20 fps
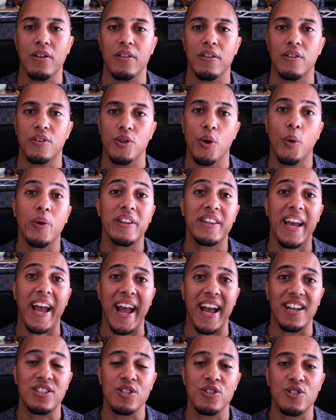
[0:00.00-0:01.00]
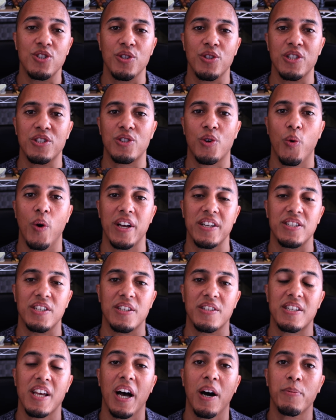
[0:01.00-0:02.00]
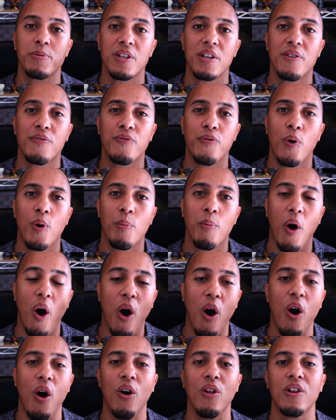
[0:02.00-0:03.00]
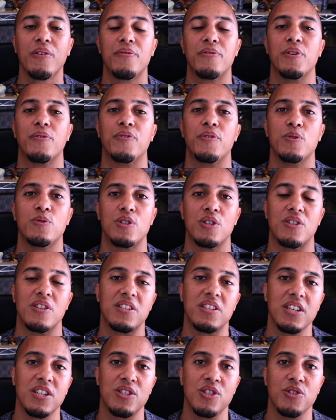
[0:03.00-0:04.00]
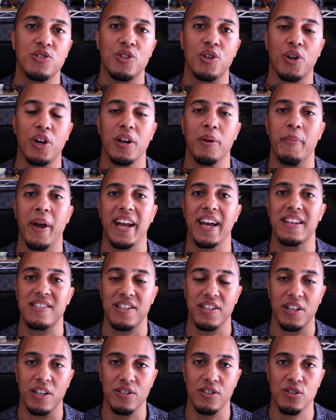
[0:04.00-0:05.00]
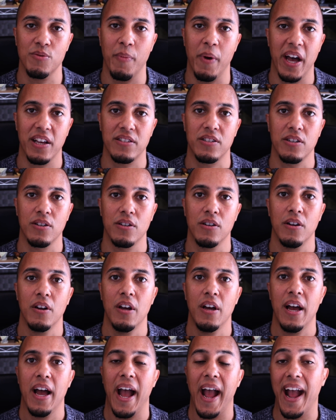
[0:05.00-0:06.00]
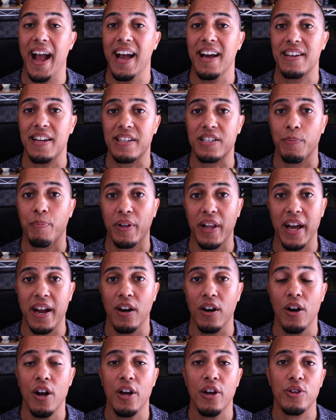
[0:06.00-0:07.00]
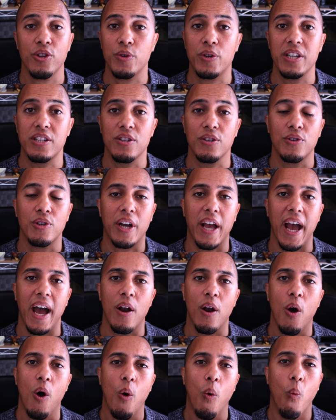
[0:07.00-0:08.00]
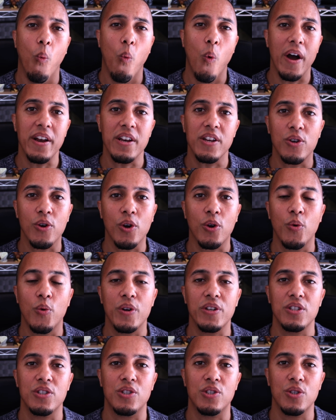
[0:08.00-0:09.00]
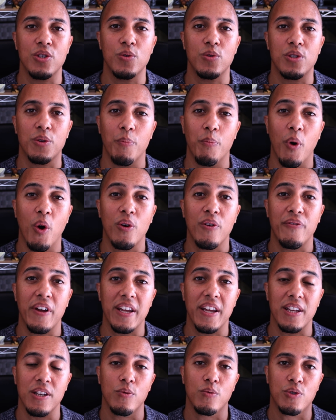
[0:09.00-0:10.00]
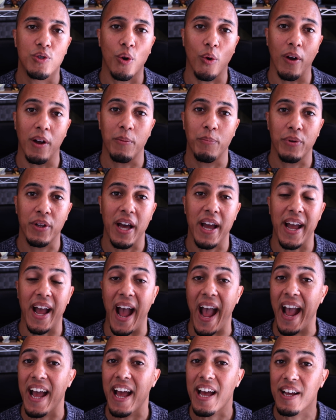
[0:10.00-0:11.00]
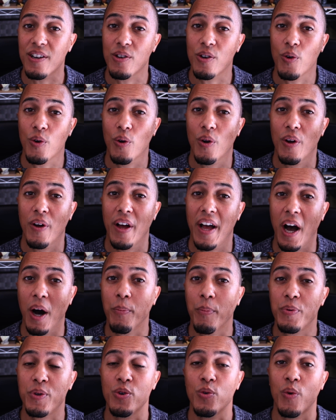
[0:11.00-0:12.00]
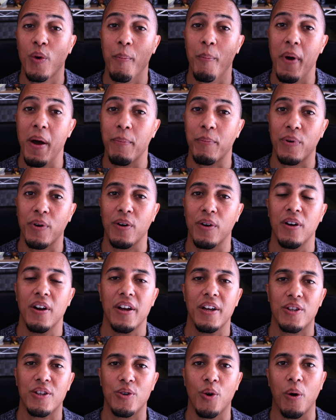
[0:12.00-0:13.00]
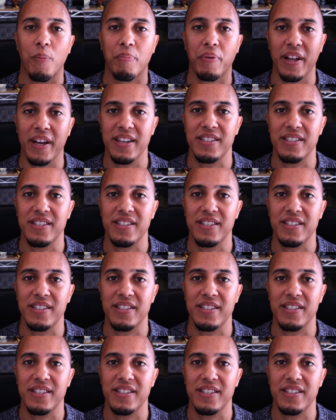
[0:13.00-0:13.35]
Knowing the answers to these questions helps inform all of the future decisions you're going to make as a dungeon master. And as a player, you get to look at what you're going to do to motivate you during play and help you remember your play